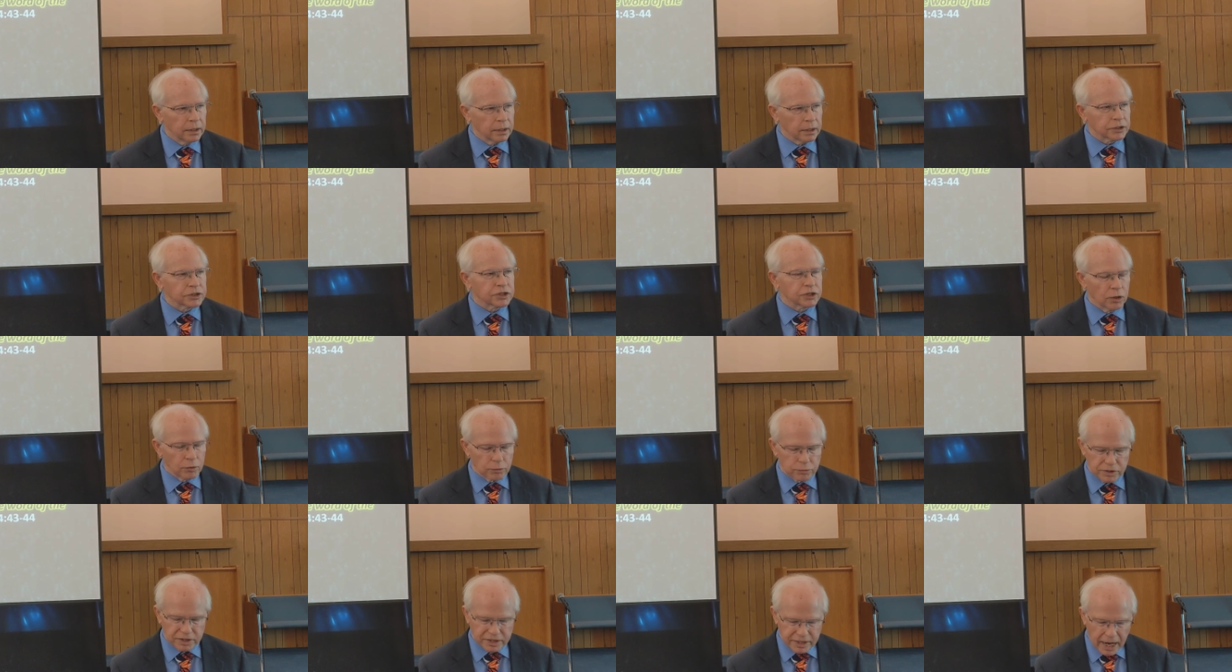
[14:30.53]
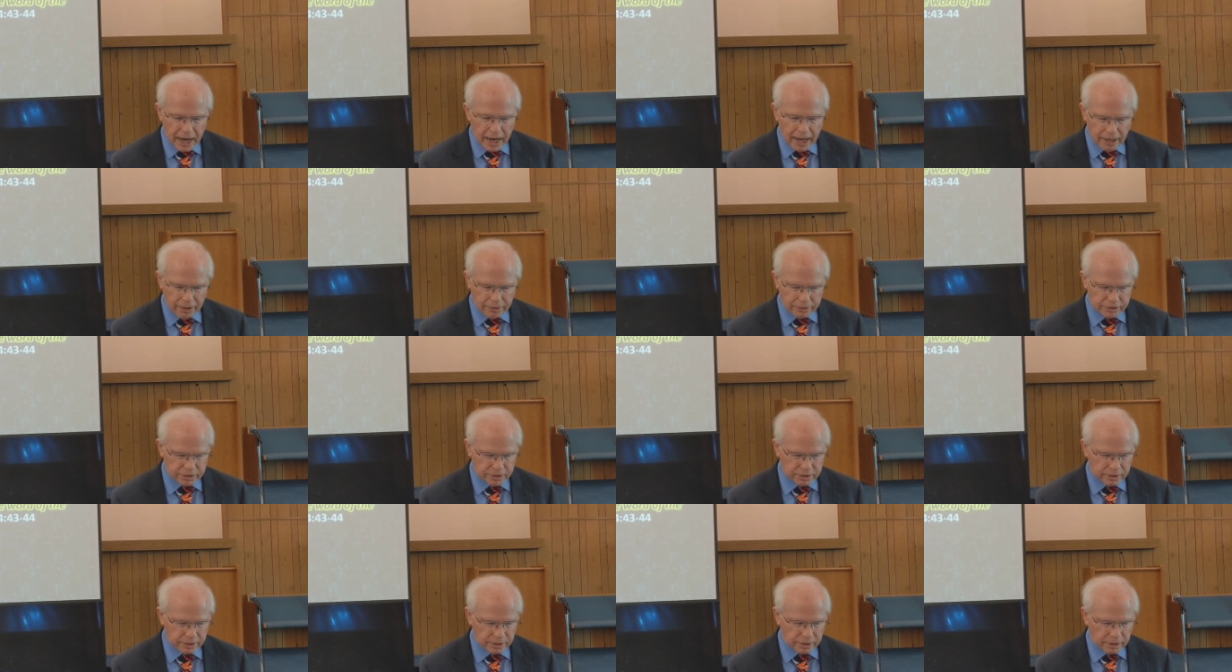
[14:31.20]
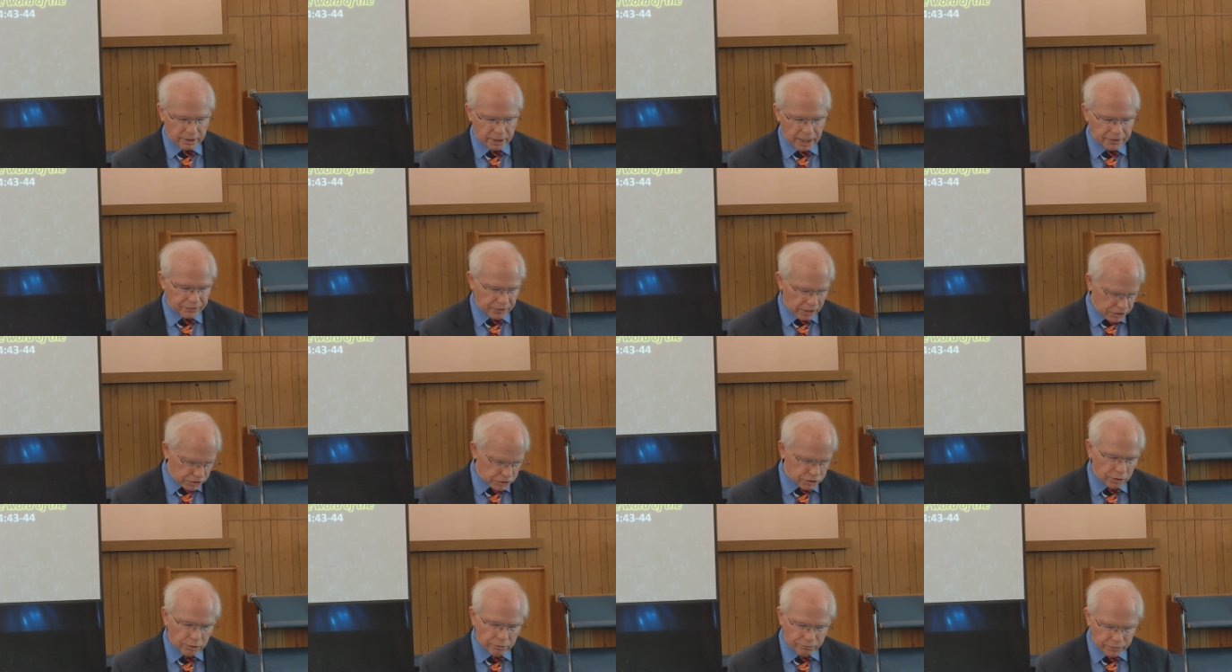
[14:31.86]
Let's don't doubt like
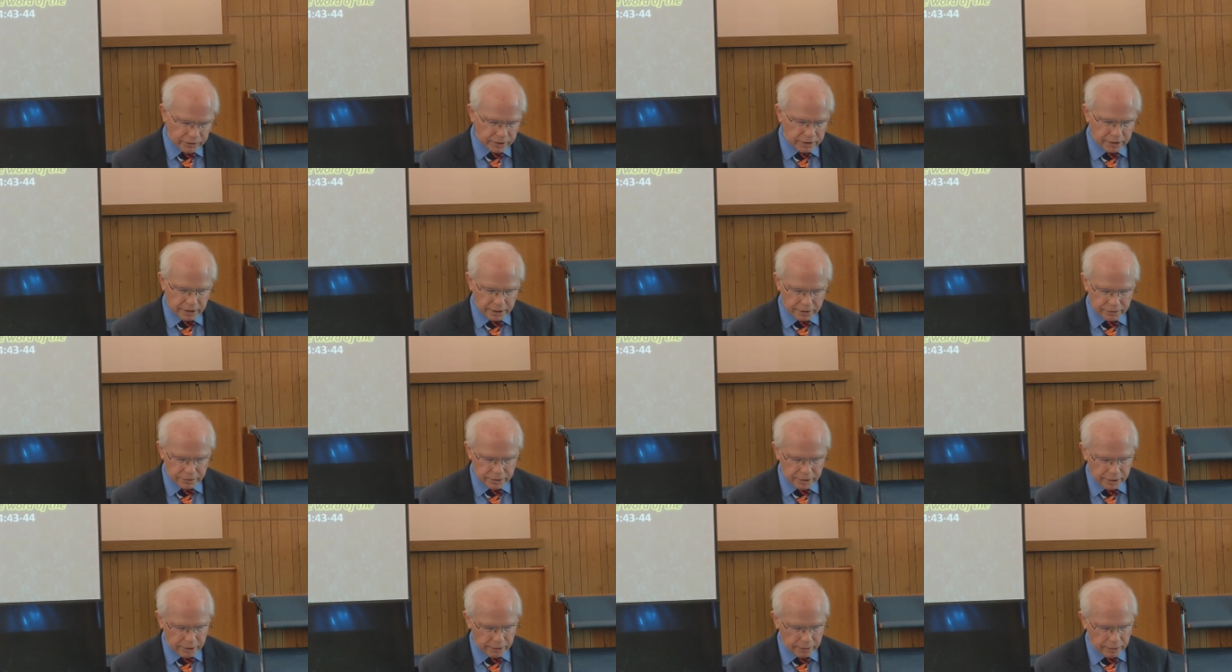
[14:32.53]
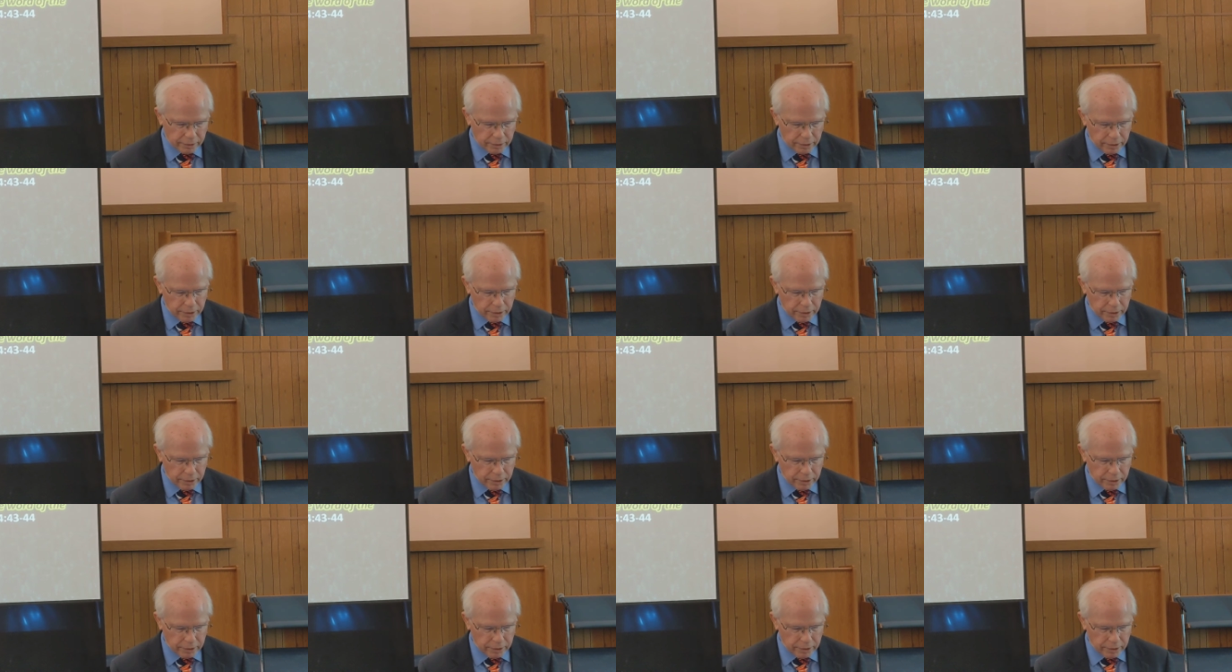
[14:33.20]
that serpent did there.